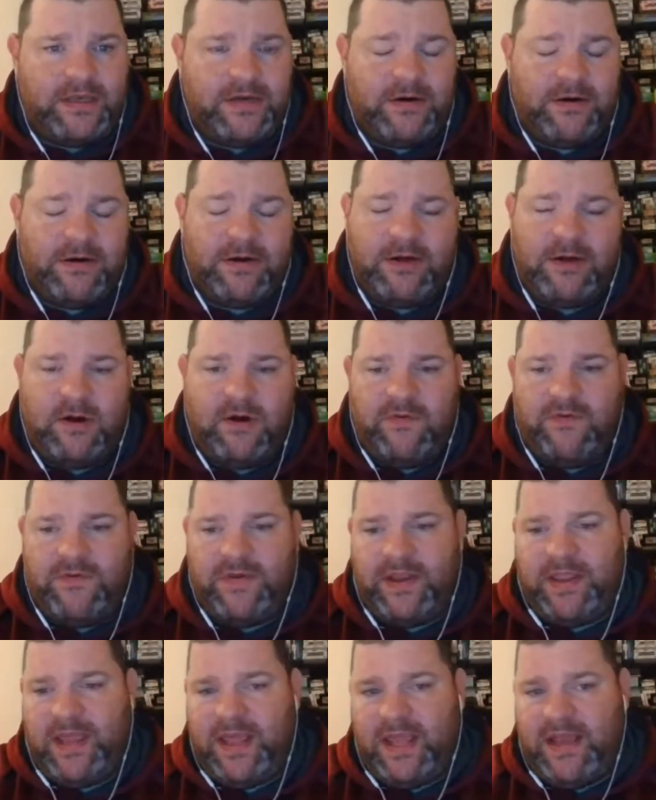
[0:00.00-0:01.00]
During
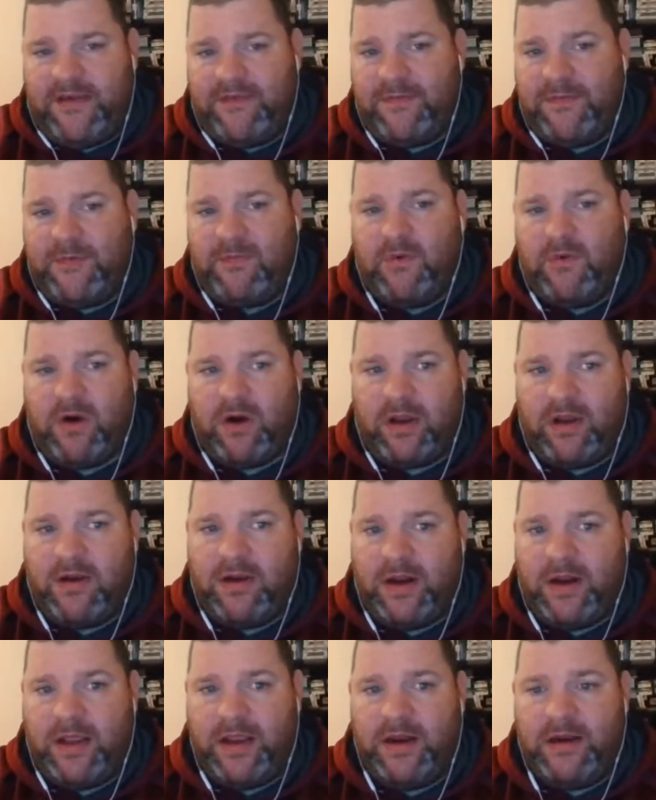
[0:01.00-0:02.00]
COVID, they haven't been working
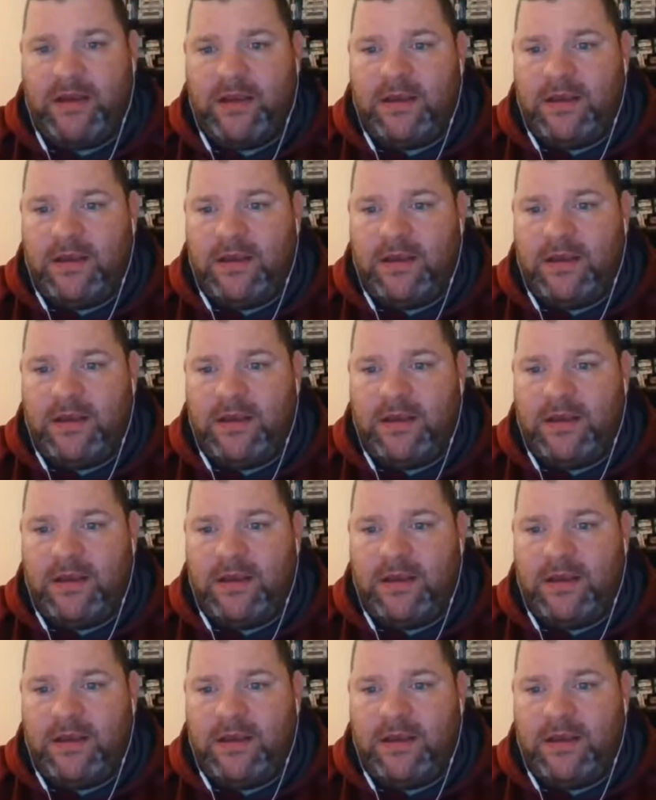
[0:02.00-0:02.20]
on it.